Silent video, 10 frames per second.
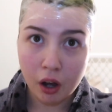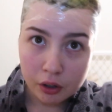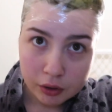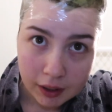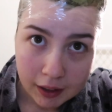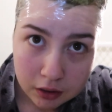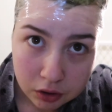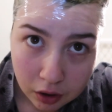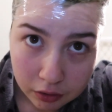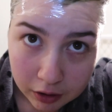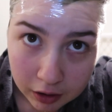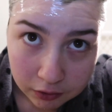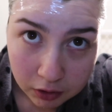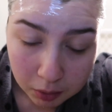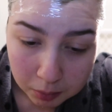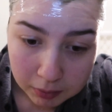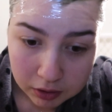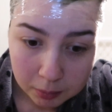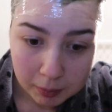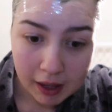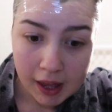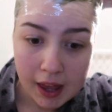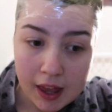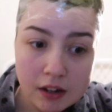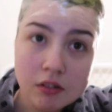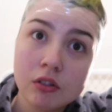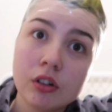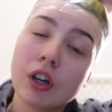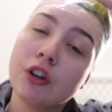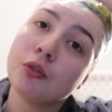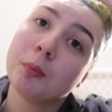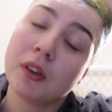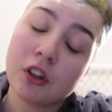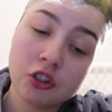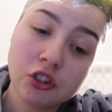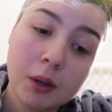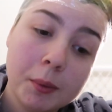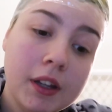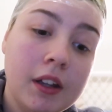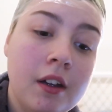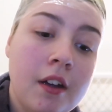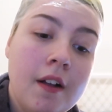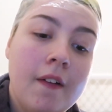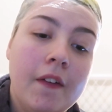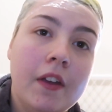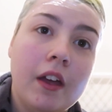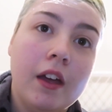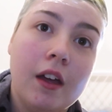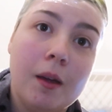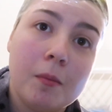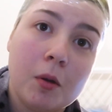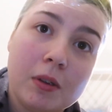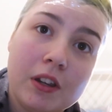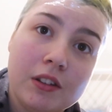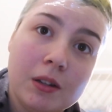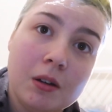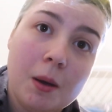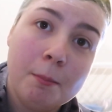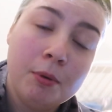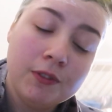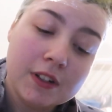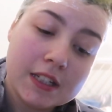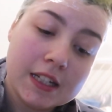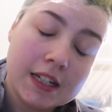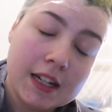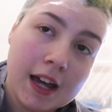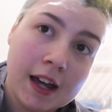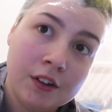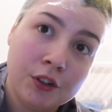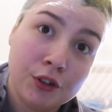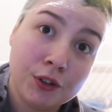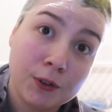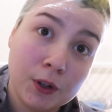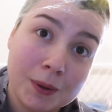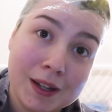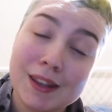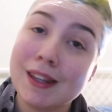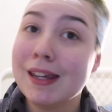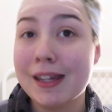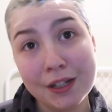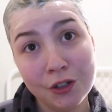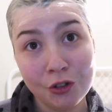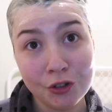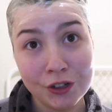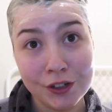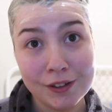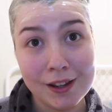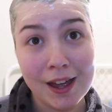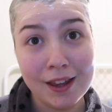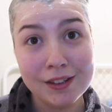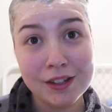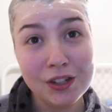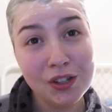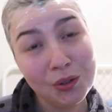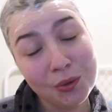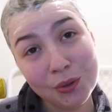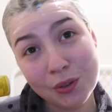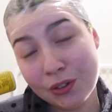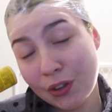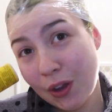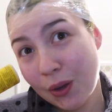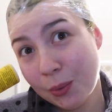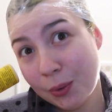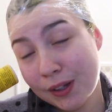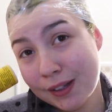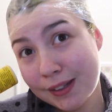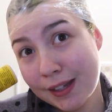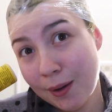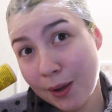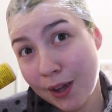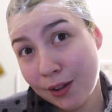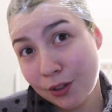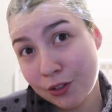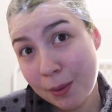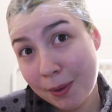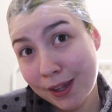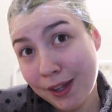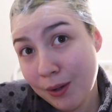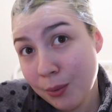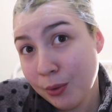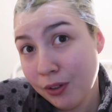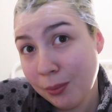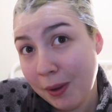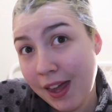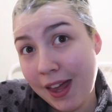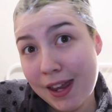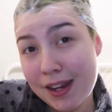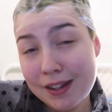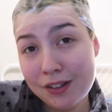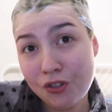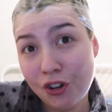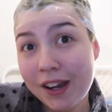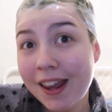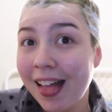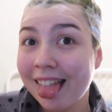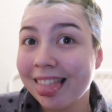out. Okay, so the cling film is on my head. I'm going to go jump in the shower. I'll be using Buffer C and just following the instructions as usual, so we'll see how it goes. I'll check back in once my hair is dry.